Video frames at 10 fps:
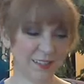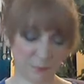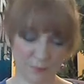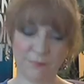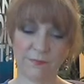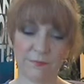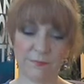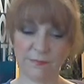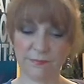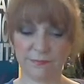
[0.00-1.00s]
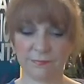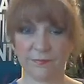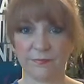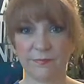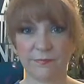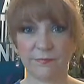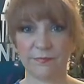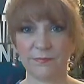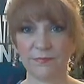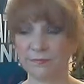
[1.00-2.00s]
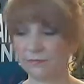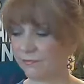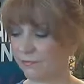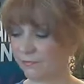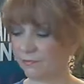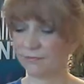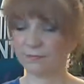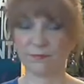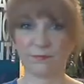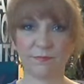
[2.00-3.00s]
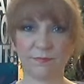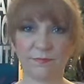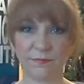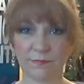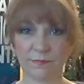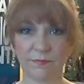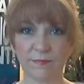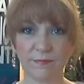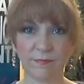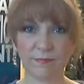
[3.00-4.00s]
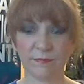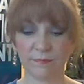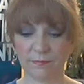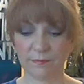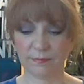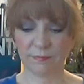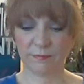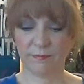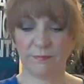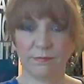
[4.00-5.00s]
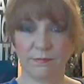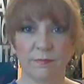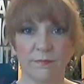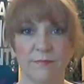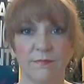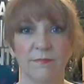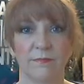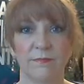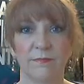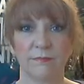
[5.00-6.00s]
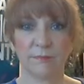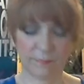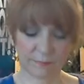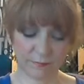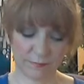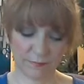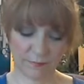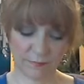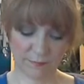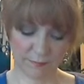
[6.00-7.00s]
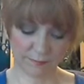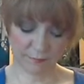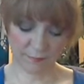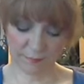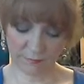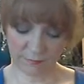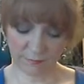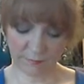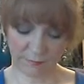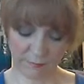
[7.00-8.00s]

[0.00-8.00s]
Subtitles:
(not speaking)